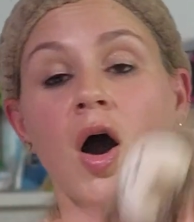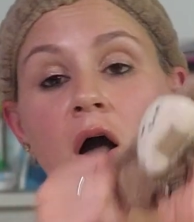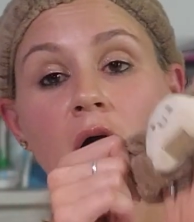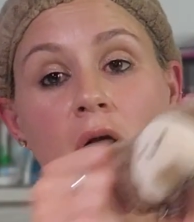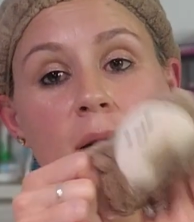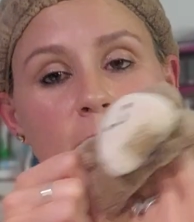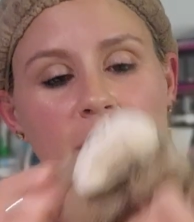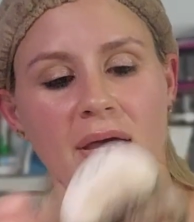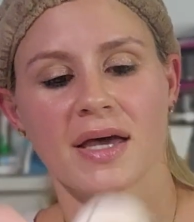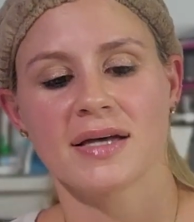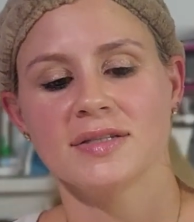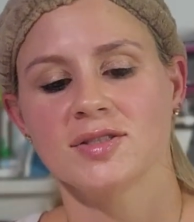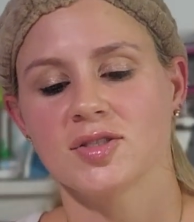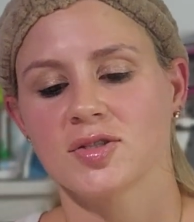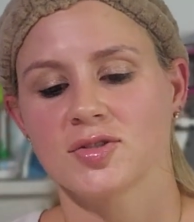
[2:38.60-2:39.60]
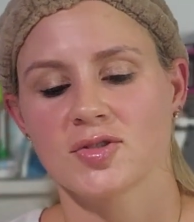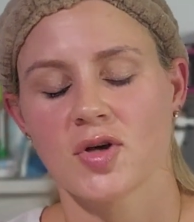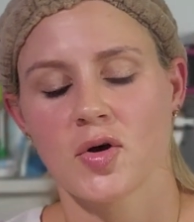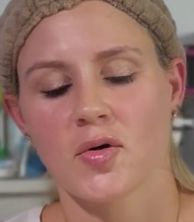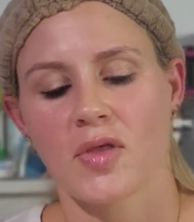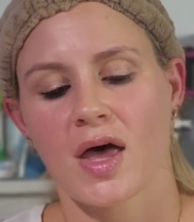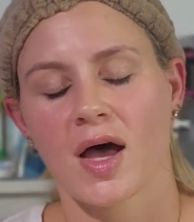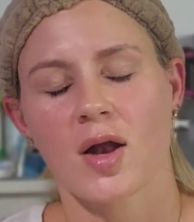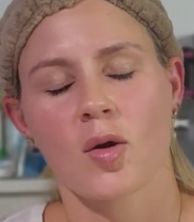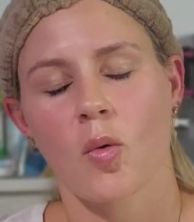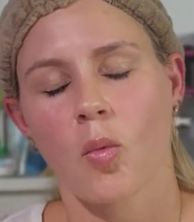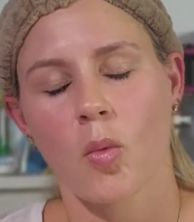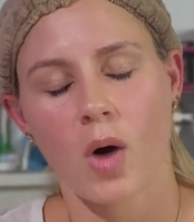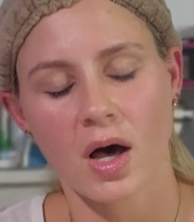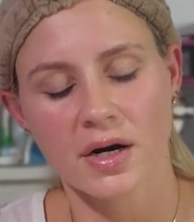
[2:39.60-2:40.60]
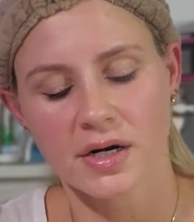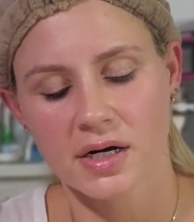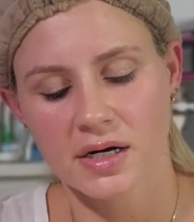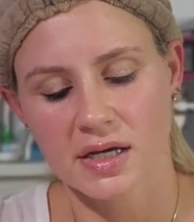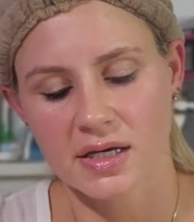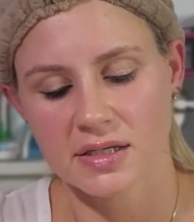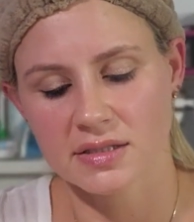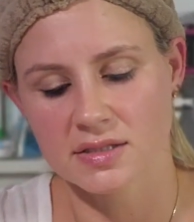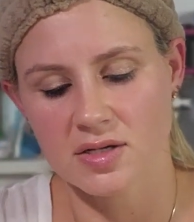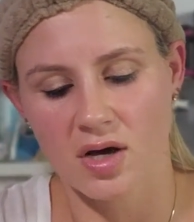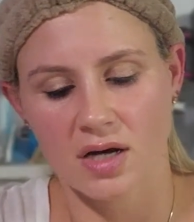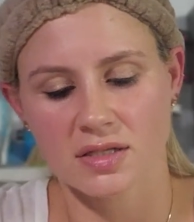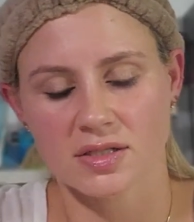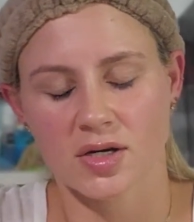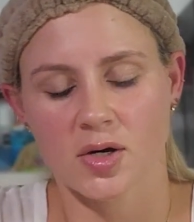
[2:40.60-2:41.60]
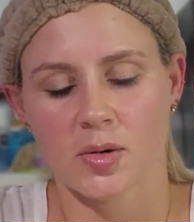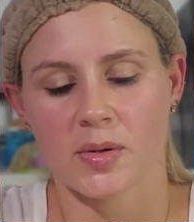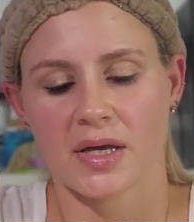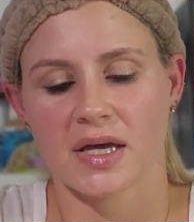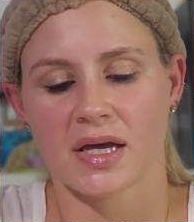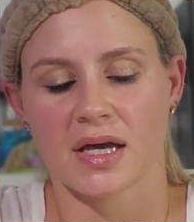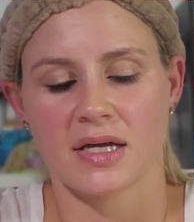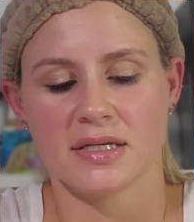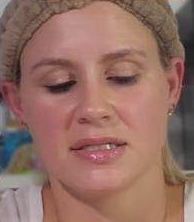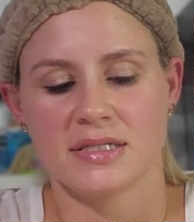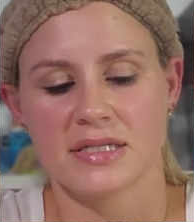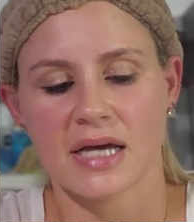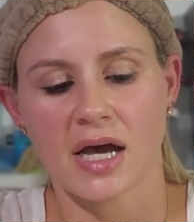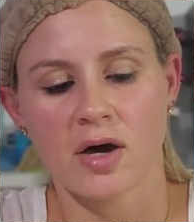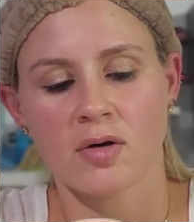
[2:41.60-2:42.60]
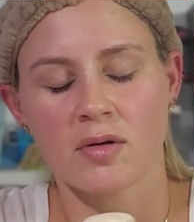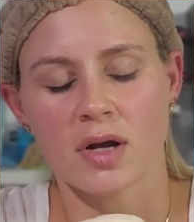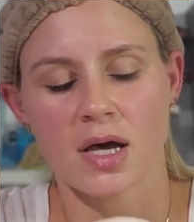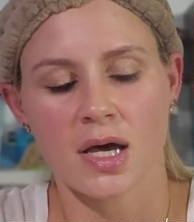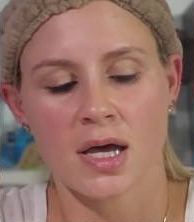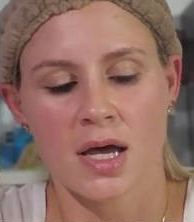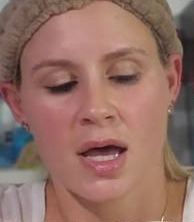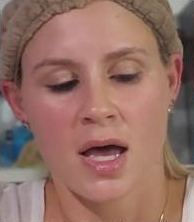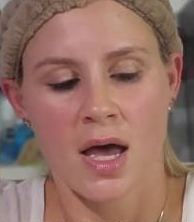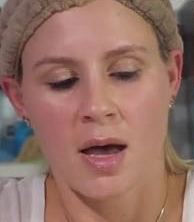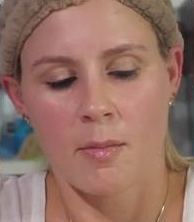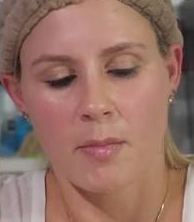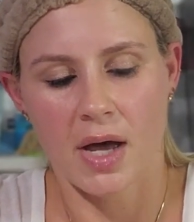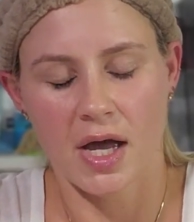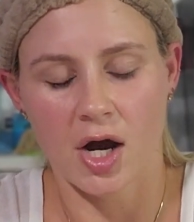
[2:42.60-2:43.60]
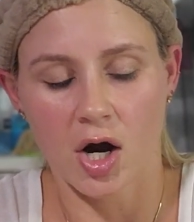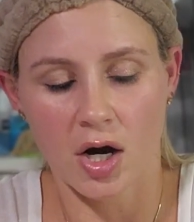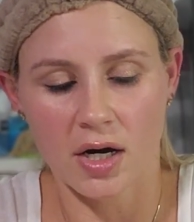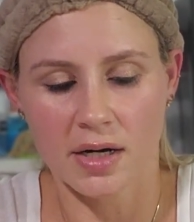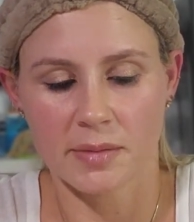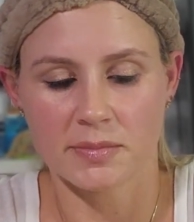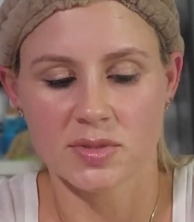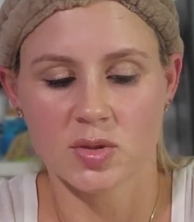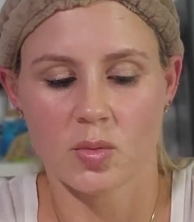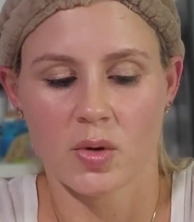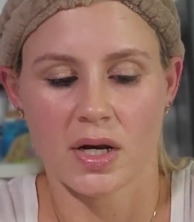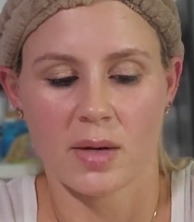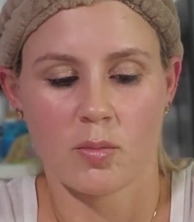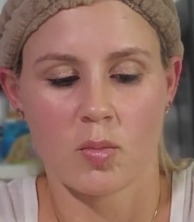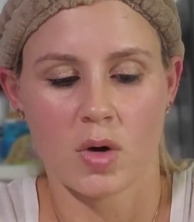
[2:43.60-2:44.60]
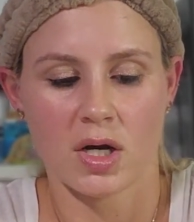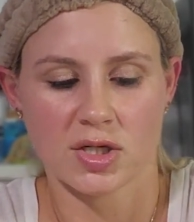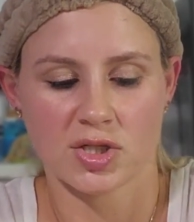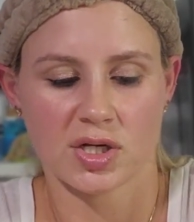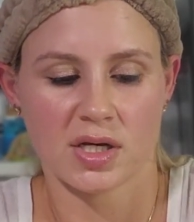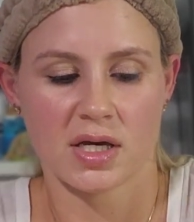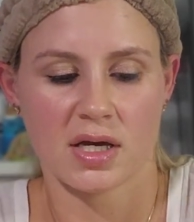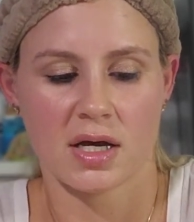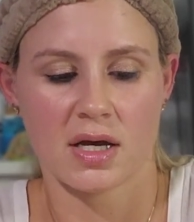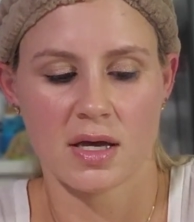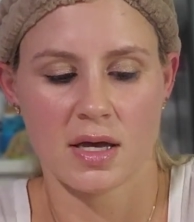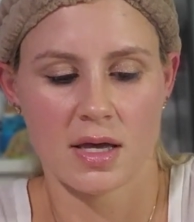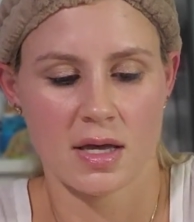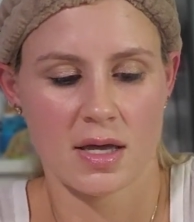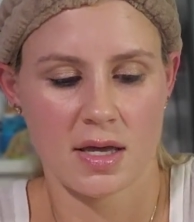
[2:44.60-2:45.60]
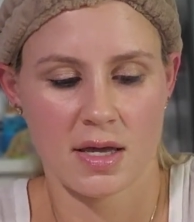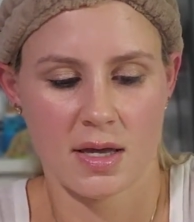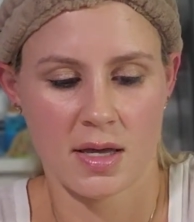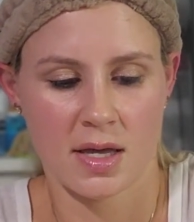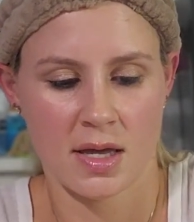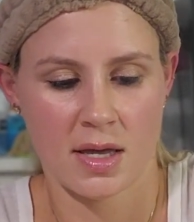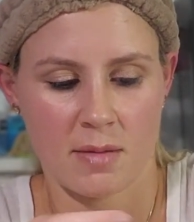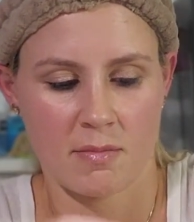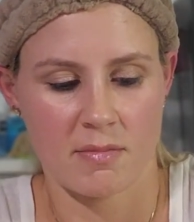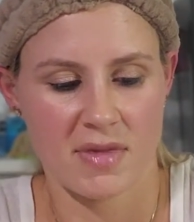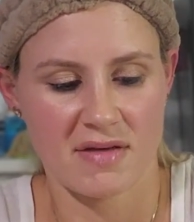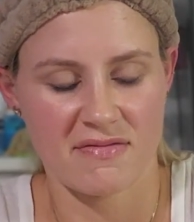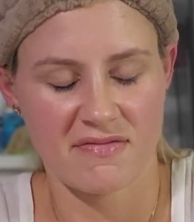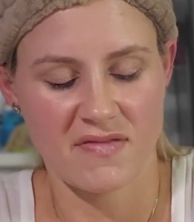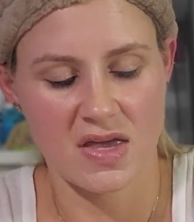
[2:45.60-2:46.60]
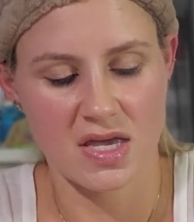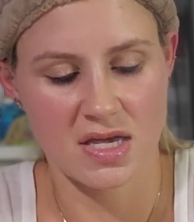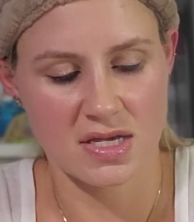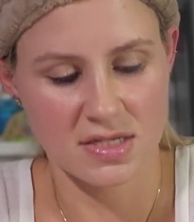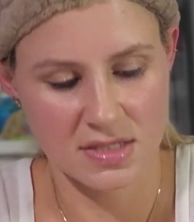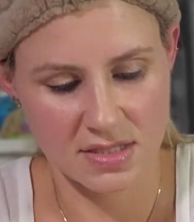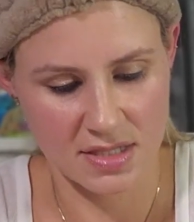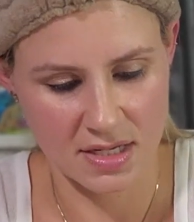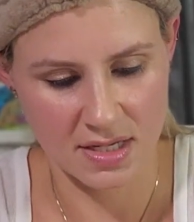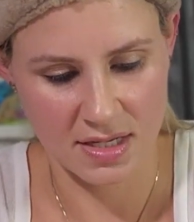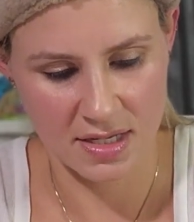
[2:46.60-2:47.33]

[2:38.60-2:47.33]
armbands so that water is not going down my arms when I'm washing my face.